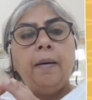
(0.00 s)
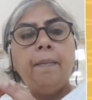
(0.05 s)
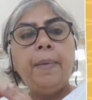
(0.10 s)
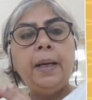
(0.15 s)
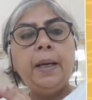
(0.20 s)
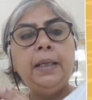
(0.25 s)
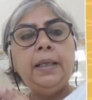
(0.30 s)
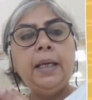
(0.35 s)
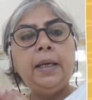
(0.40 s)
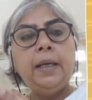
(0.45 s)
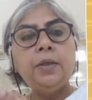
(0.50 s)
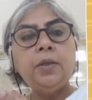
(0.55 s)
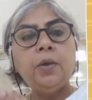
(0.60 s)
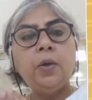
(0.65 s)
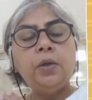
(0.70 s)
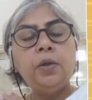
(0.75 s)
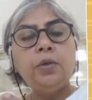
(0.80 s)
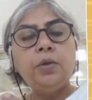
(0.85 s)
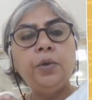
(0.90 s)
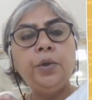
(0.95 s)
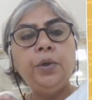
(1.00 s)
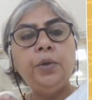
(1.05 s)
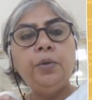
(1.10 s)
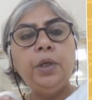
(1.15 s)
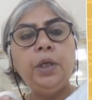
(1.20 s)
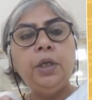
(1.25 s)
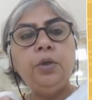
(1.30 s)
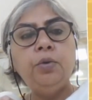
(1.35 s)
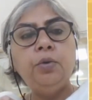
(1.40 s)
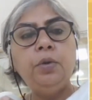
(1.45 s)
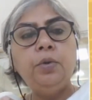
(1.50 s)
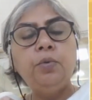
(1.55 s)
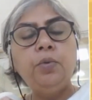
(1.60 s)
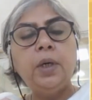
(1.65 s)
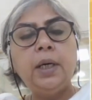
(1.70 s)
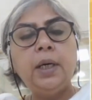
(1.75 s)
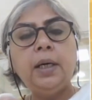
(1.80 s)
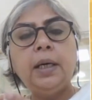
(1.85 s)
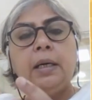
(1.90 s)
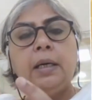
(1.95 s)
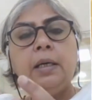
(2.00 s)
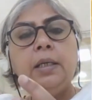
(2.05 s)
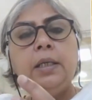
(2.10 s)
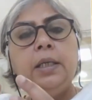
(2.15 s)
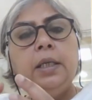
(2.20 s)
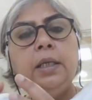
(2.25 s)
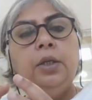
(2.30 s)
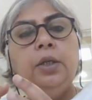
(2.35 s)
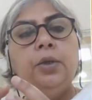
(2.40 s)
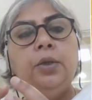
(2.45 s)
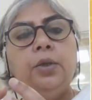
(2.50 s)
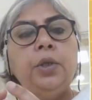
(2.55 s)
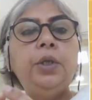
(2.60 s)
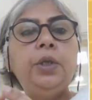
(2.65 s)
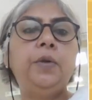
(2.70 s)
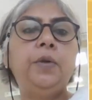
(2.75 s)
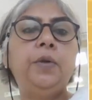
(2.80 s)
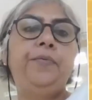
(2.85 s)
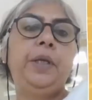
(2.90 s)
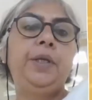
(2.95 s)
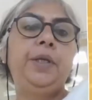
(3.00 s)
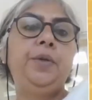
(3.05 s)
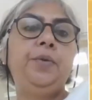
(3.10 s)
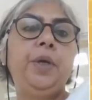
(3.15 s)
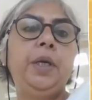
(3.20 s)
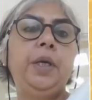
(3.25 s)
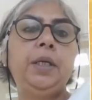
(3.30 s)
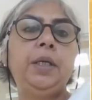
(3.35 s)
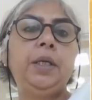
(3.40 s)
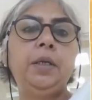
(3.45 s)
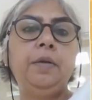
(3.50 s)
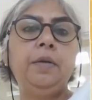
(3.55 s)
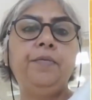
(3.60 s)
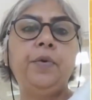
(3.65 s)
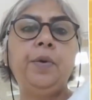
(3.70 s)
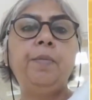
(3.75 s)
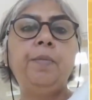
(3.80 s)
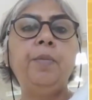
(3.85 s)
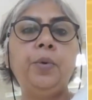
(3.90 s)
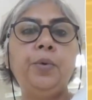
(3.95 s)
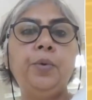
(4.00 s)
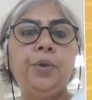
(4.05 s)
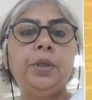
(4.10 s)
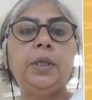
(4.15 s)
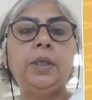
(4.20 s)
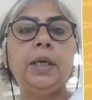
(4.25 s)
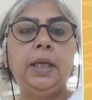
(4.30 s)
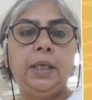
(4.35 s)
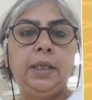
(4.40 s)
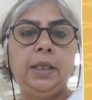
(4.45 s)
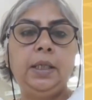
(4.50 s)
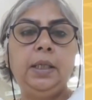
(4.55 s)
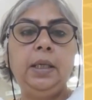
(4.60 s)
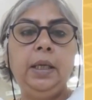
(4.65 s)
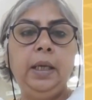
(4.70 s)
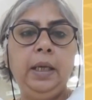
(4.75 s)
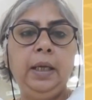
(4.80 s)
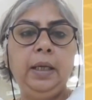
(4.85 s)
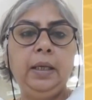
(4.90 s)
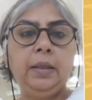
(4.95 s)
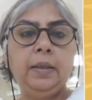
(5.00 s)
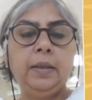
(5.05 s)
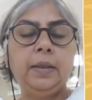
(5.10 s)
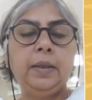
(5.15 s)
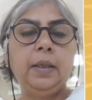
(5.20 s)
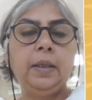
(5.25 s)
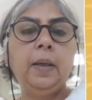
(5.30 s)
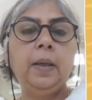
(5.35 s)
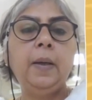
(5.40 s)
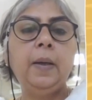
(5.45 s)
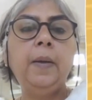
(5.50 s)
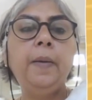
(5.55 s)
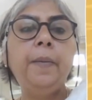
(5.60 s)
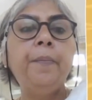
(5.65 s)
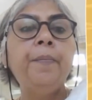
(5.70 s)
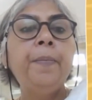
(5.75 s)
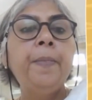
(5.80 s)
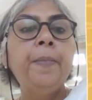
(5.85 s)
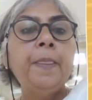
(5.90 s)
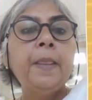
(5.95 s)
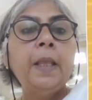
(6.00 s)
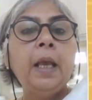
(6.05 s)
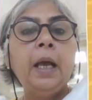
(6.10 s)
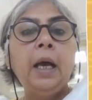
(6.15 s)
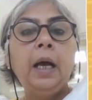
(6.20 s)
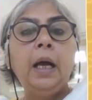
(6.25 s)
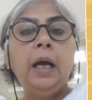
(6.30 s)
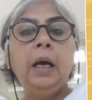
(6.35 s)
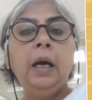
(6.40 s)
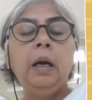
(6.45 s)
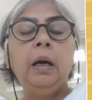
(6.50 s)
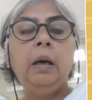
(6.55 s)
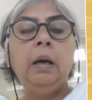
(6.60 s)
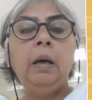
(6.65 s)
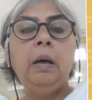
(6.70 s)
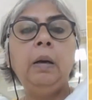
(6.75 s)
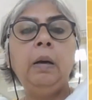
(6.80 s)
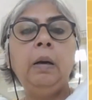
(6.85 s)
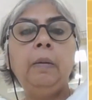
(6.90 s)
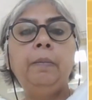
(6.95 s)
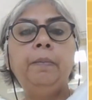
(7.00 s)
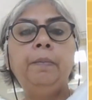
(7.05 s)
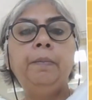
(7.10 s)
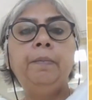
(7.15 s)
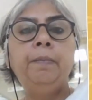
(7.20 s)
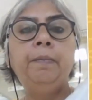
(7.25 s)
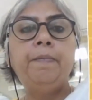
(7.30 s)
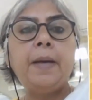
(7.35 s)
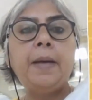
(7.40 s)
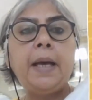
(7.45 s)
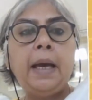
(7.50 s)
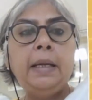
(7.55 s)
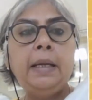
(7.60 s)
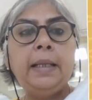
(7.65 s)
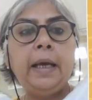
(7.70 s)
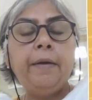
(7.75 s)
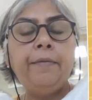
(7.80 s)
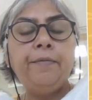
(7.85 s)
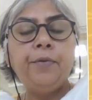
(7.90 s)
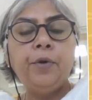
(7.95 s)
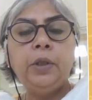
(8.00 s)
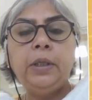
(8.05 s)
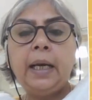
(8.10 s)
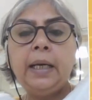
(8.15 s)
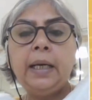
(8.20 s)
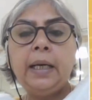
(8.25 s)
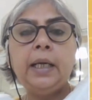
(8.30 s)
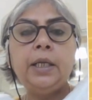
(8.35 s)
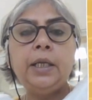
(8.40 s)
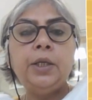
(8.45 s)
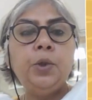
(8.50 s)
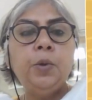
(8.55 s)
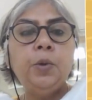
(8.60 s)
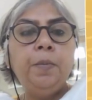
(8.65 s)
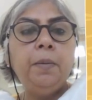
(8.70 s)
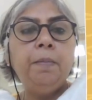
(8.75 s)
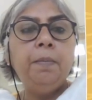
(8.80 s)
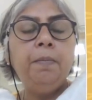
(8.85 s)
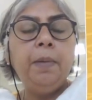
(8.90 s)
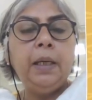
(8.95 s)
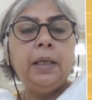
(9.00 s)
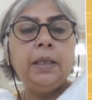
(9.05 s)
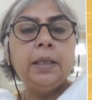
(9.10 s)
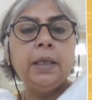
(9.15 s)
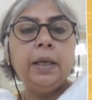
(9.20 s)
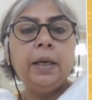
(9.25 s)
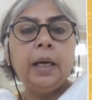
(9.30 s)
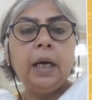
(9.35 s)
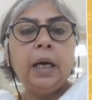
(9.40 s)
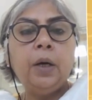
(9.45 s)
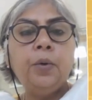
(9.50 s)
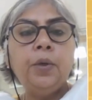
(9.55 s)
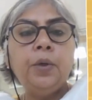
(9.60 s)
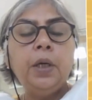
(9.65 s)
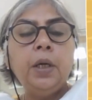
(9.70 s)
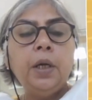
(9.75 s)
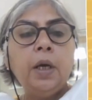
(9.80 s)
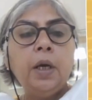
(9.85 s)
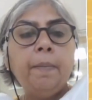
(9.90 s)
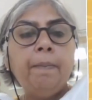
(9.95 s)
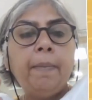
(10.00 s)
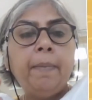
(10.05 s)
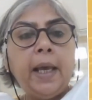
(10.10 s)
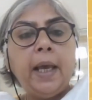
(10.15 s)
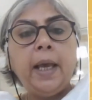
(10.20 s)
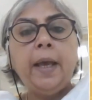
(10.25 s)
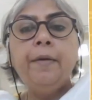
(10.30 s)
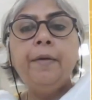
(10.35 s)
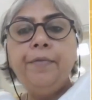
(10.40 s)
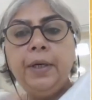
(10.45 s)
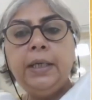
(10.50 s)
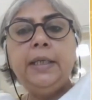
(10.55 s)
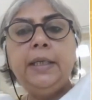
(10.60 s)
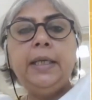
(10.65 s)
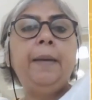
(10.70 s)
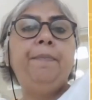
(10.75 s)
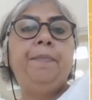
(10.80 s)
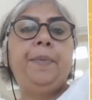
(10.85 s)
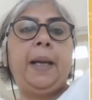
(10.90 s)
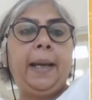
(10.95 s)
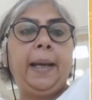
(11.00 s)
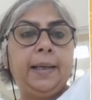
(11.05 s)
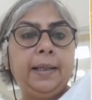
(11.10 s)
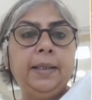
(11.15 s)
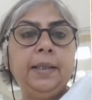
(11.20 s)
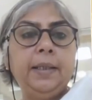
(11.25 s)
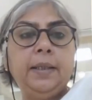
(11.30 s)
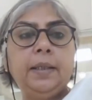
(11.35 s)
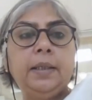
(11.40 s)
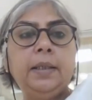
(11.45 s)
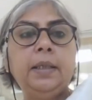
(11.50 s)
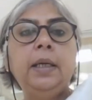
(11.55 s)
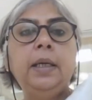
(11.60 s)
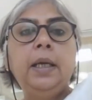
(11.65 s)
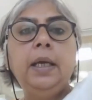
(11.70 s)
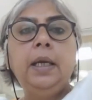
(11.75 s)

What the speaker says: But there is also, you need to do a continuity of education for most such things. And therefore, that has to be built around my everyday practice.